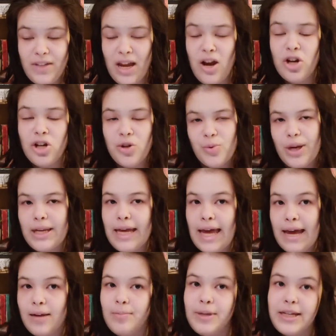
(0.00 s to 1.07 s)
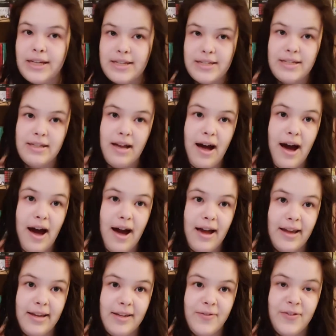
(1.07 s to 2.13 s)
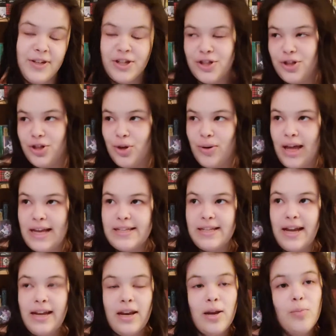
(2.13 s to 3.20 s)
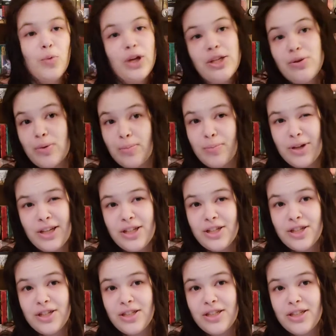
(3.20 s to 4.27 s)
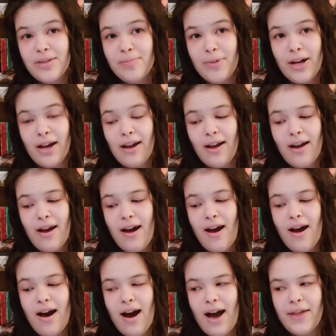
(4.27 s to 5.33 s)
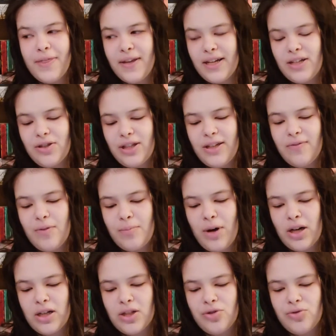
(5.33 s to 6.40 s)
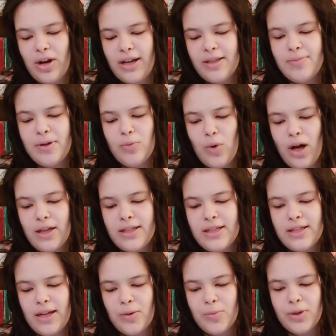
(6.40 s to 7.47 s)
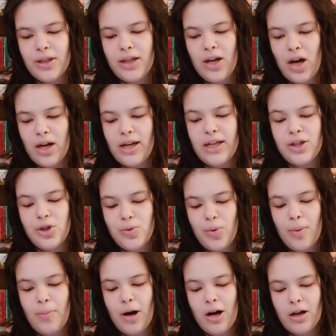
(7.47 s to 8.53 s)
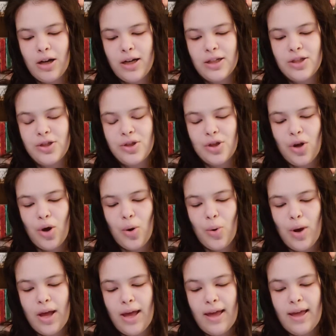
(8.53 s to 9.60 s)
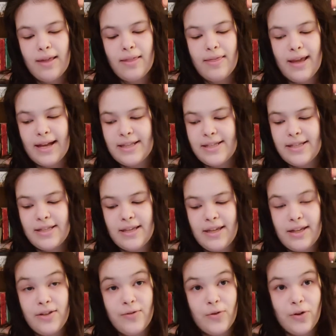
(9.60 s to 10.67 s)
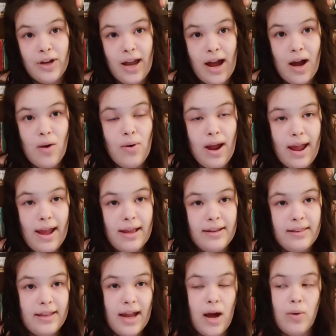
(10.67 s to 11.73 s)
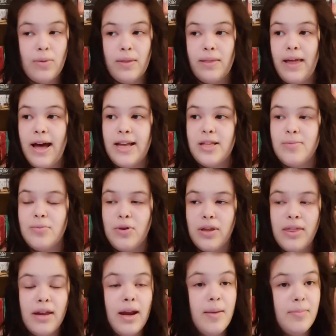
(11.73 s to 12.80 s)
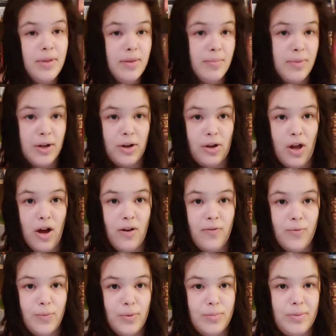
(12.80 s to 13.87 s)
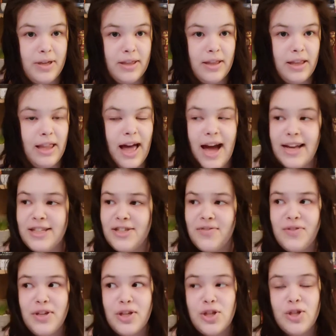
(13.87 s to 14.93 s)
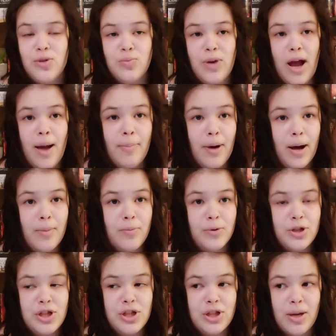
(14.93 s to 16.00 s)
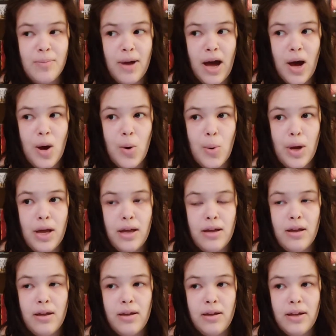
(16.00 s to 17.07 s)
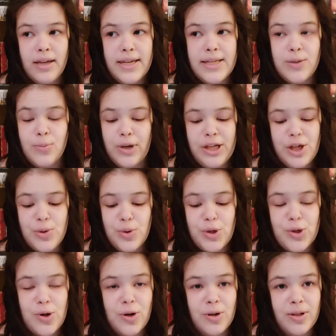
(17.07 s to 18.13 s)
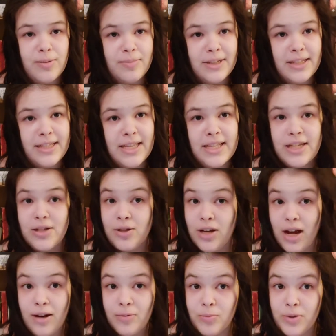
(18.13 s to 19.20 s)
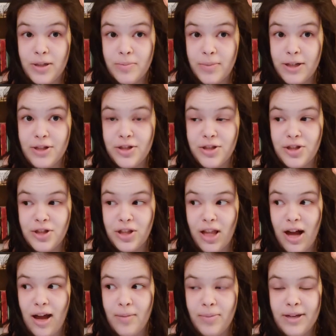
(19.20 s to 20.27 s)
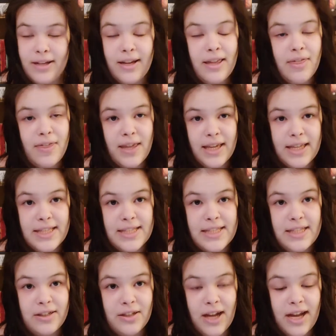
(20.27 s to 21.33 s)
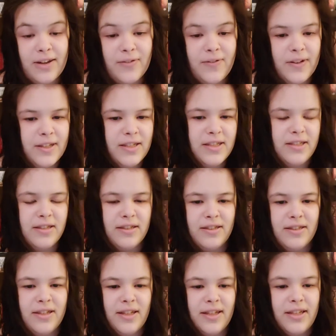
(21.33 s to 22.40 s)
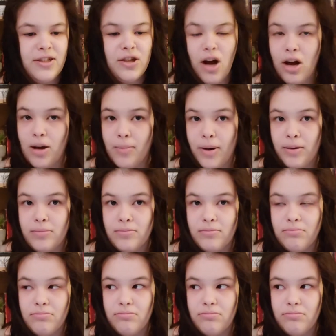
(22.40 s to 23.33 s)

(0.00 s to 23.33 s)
I already read ahead because I finished the show last night and I'm way too impatient, but I think I'll give the manga a try. It's been a while since I really got into a manga, so that's it for now. And now the last book that I'm in the middle of will be the last of this wrap up, which somehow is way too short because I did not read much in July, but I think it's still kind of fun to talk about